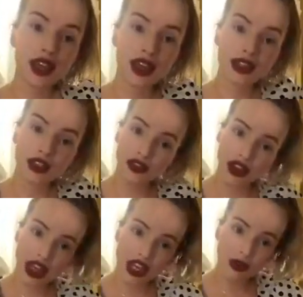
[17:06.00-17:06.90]
so feel
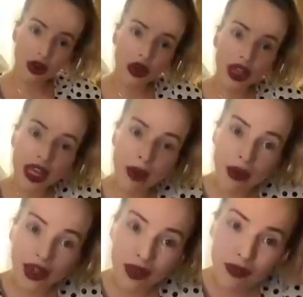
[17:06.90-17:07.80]
like you're pulling up
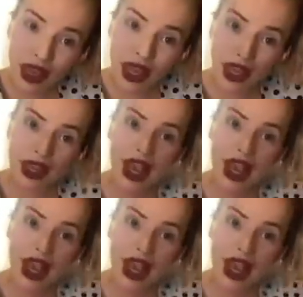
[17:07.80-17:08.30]
on the bean.